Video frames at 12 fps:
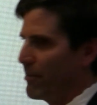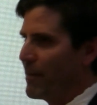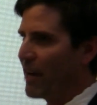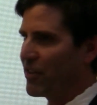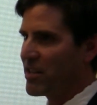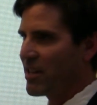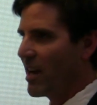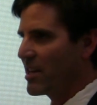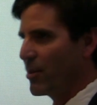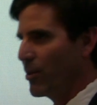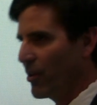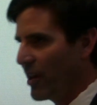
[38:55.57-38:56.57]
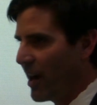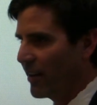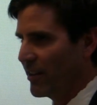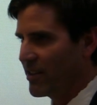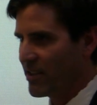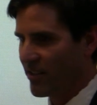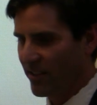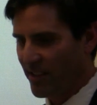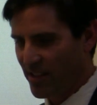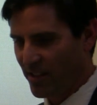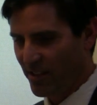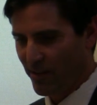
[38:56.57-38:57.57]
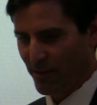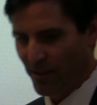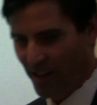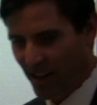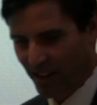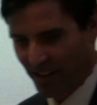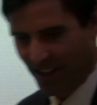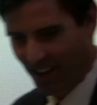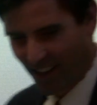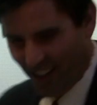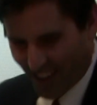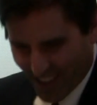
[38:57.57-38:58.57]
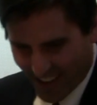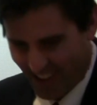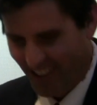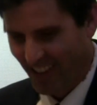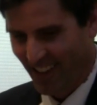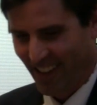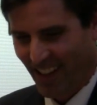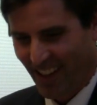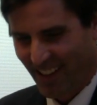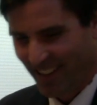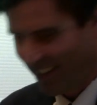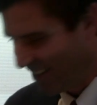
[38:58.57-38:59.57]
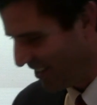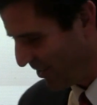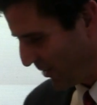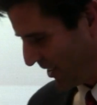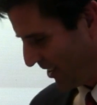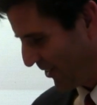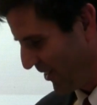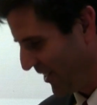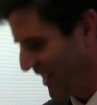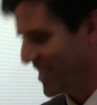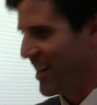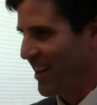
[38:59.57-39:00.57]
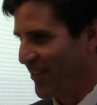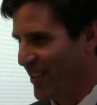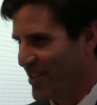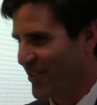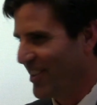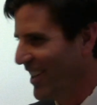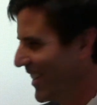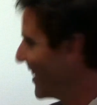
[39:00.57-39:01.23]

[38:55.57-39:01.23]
up about the size of Rhode Island. So unless you live in Rhode Island, and then sacrifice Rhode